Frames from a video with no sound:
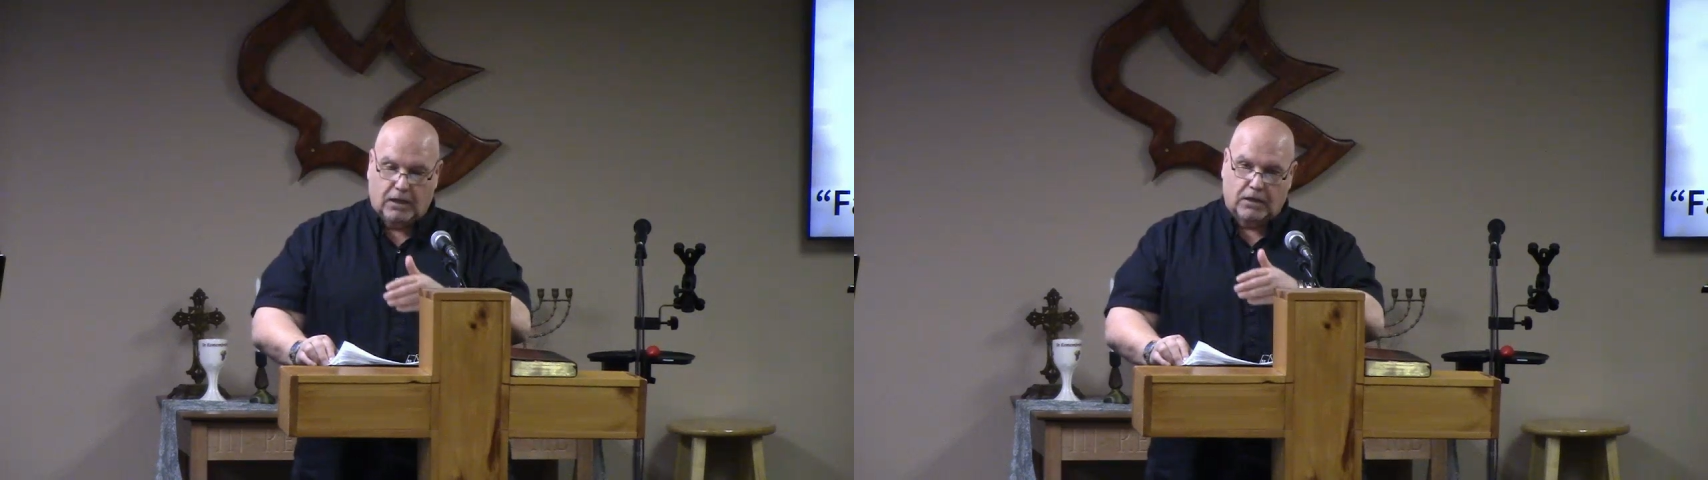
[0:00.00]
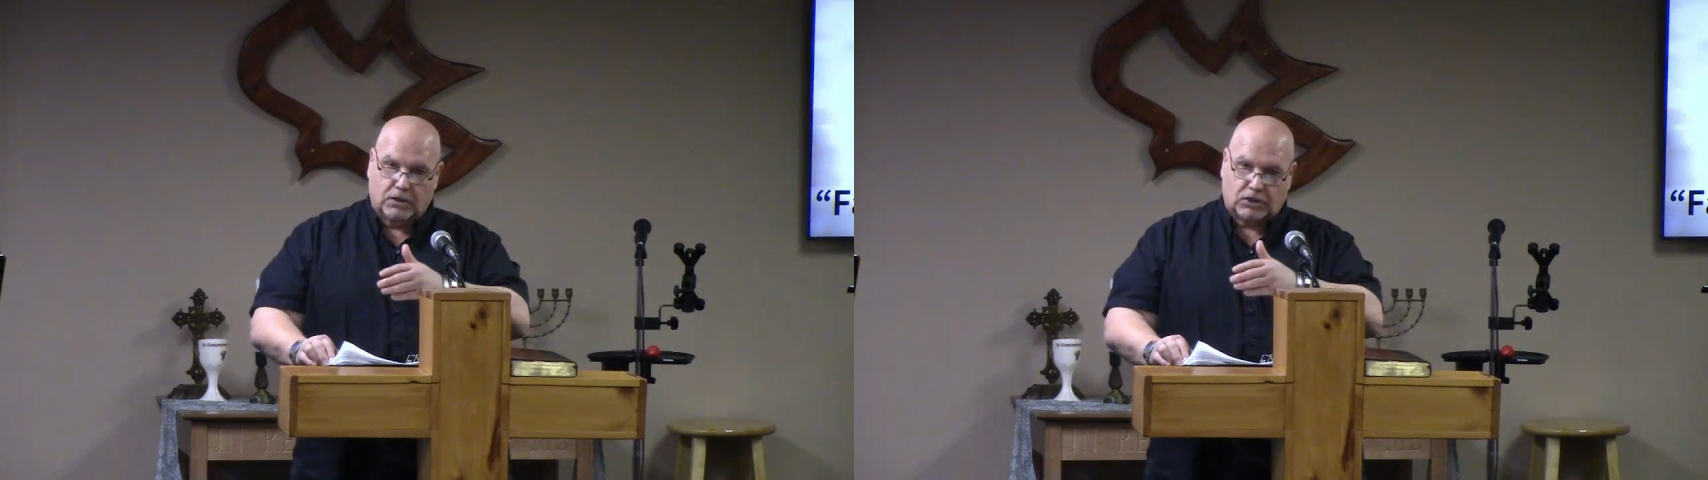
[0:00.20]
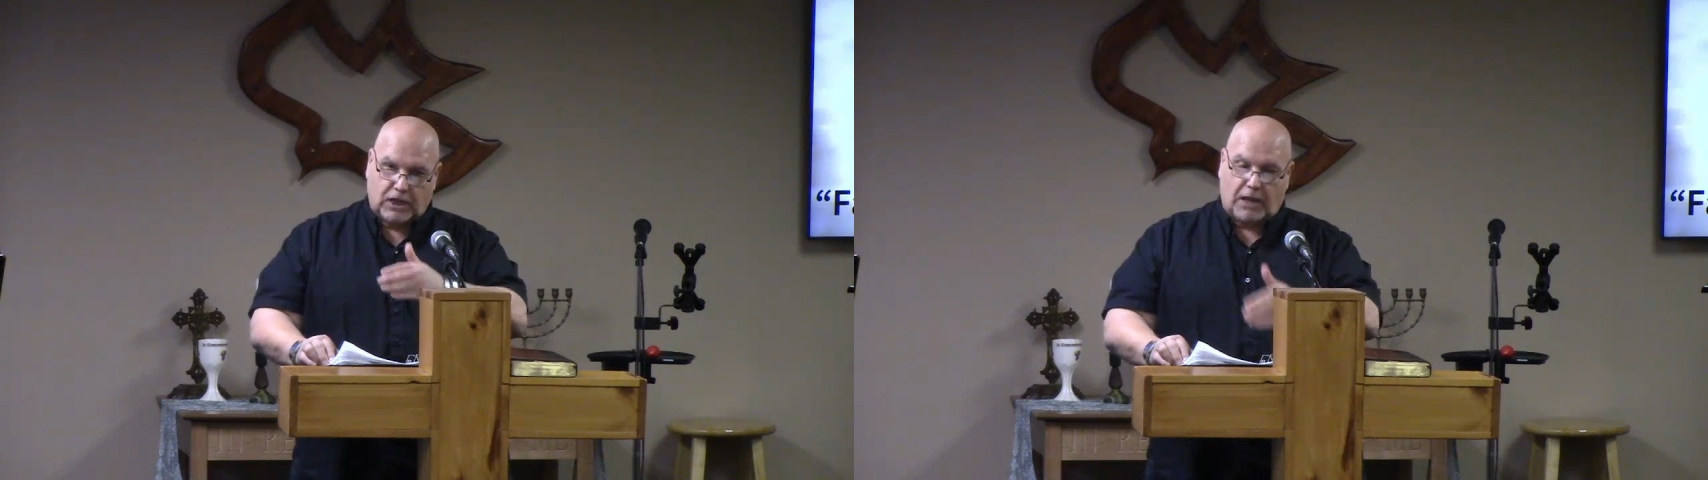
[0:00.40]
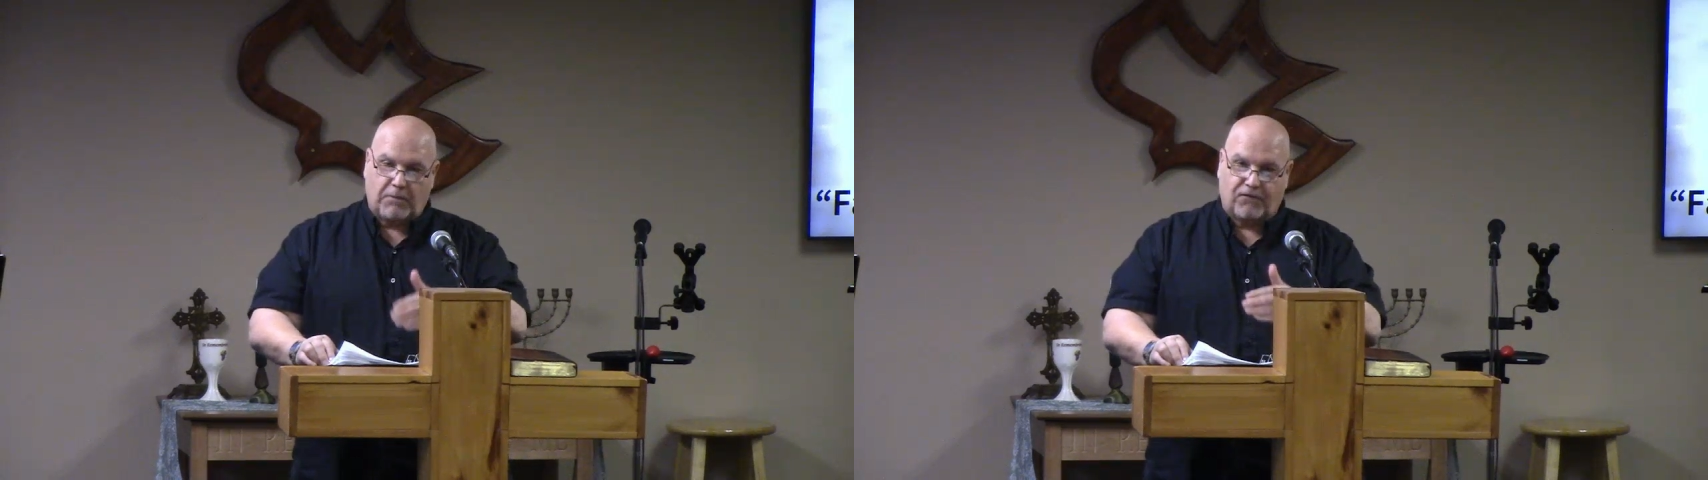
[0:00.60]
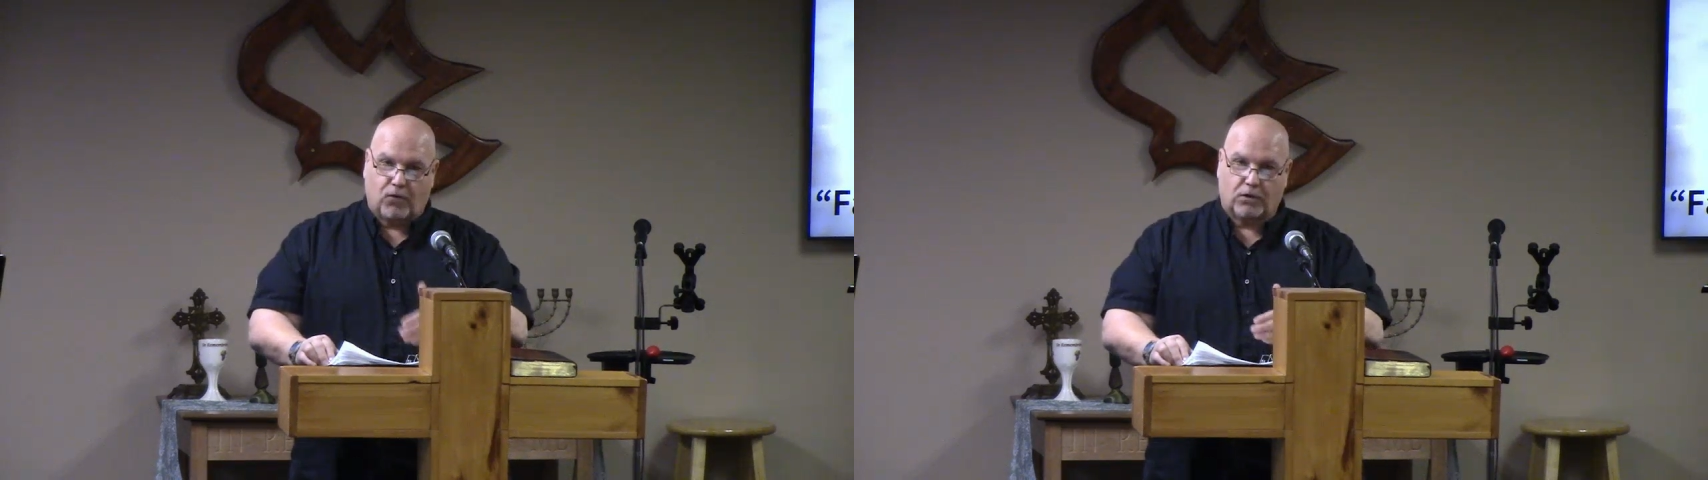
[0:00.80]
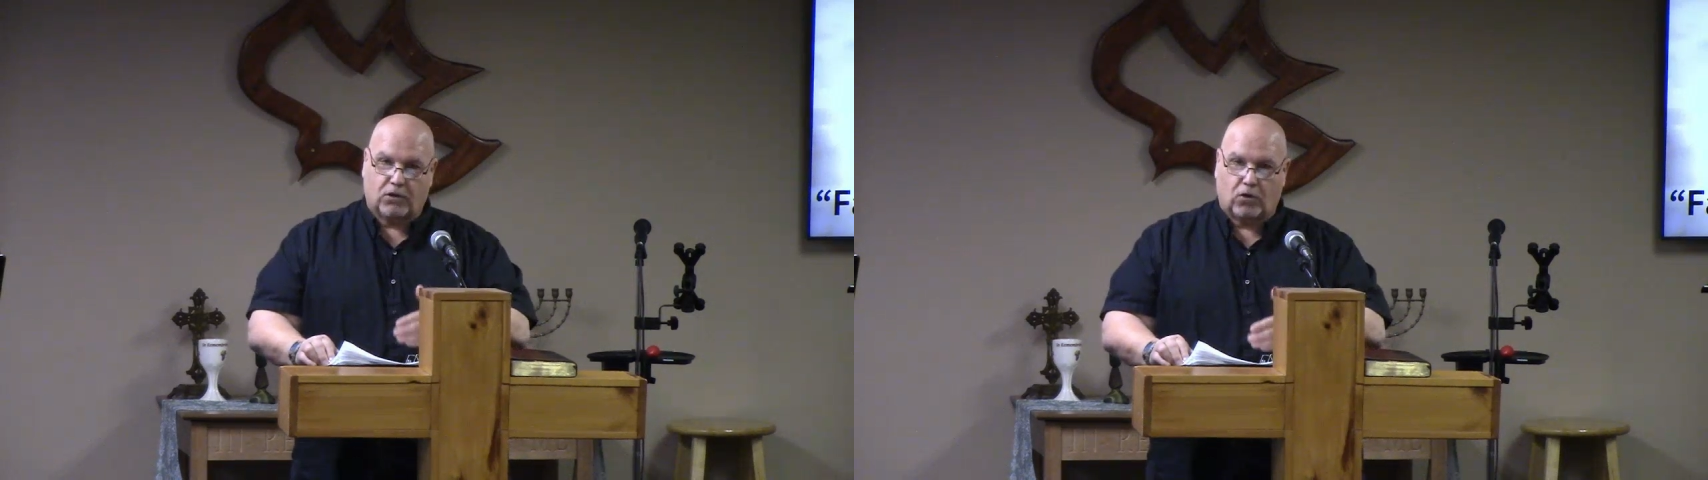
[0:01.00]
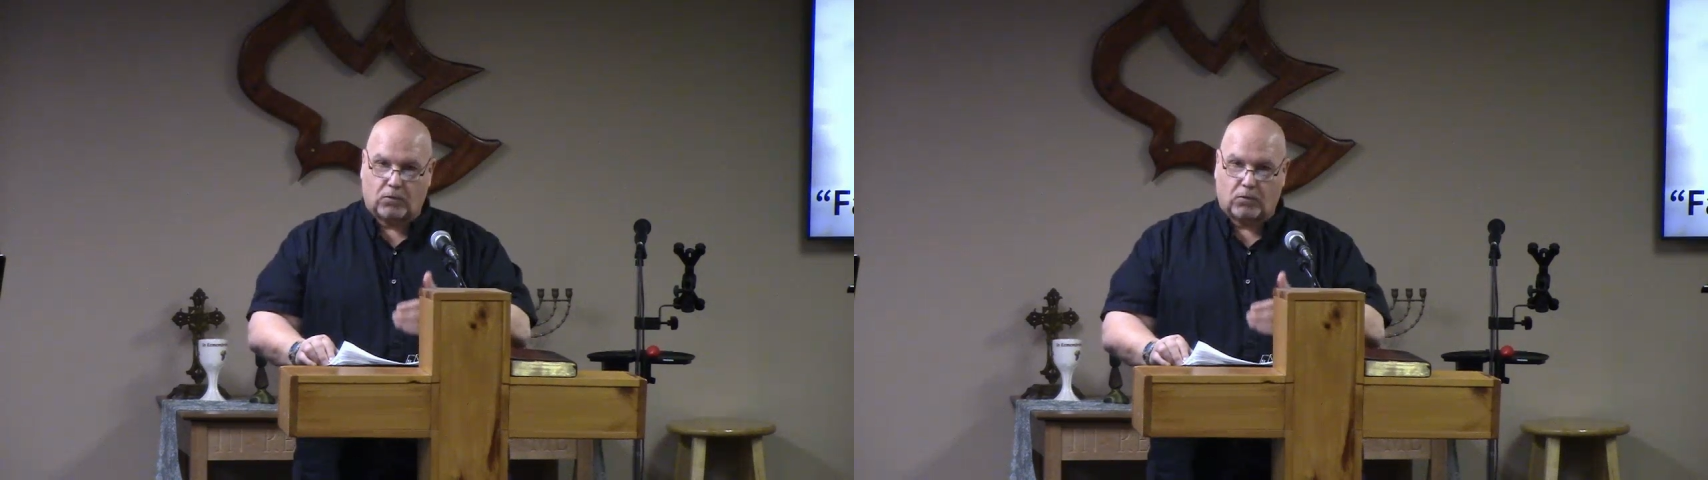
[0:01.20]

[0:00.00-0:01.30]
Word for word: stand before the Lord,